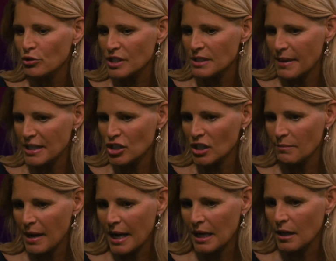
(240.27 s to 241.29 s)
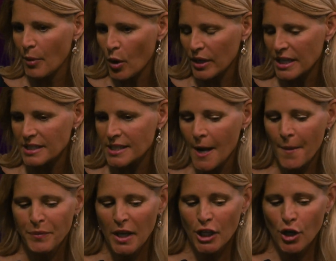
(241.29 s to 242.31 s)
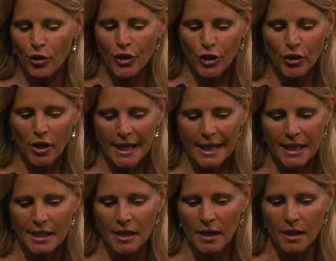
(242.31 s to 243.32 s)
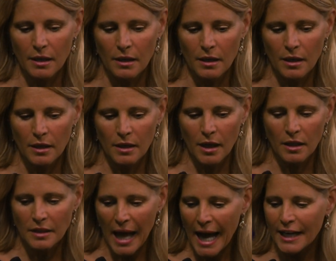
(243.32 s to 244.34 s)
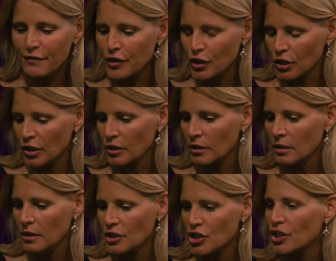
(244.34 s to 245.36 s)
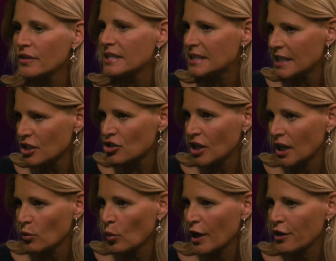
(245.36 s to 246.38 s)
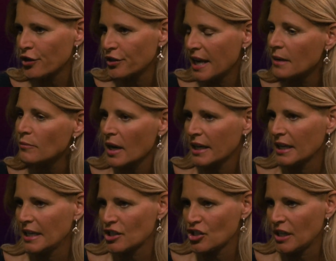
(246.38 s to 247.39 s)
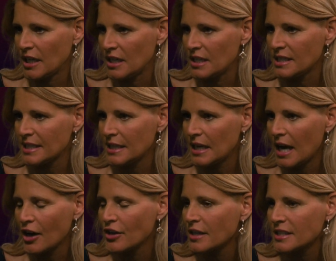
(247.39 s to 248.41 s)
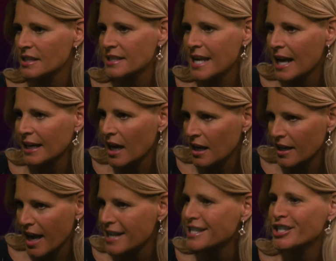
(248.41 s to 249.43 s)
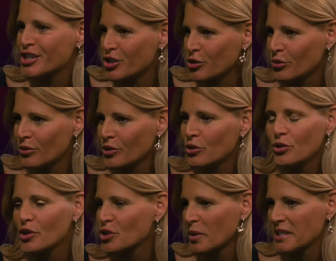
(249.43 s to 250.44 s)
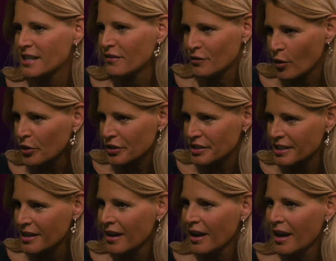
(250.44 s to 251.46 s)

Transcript: you just mentioned, my opponents, you know, they're in uh, a lot of their jurisdiction where their name recognition is are, does not constitute New York 27 voters.